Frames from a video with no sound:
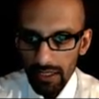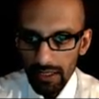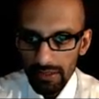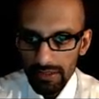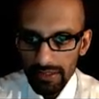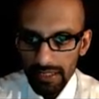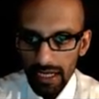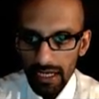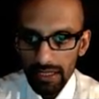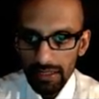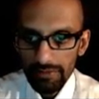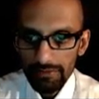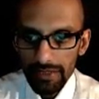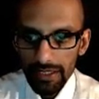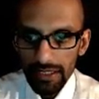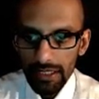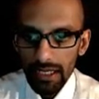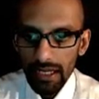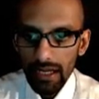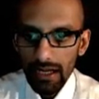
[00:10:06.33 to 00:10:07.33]
dived
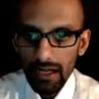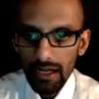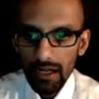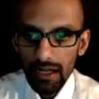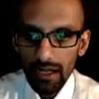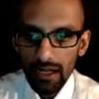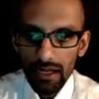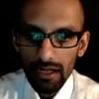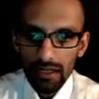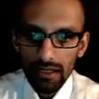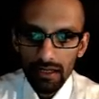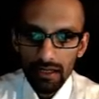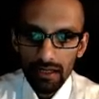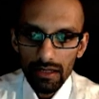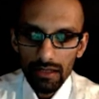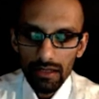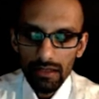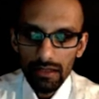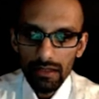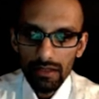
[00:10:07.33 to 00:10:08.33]

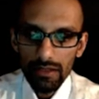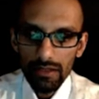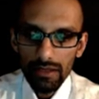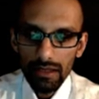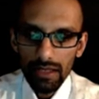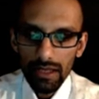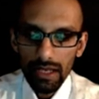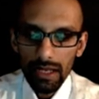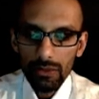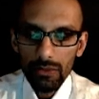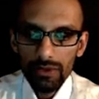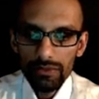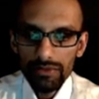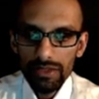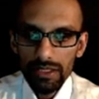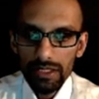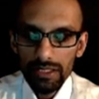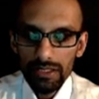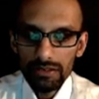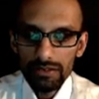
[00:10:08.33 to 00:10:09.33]
out of
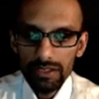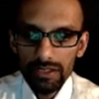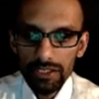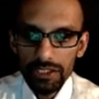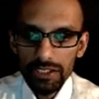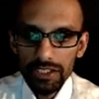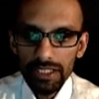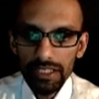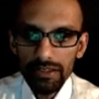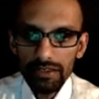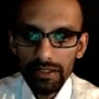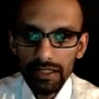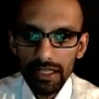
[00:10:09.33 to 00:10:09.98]
the sheath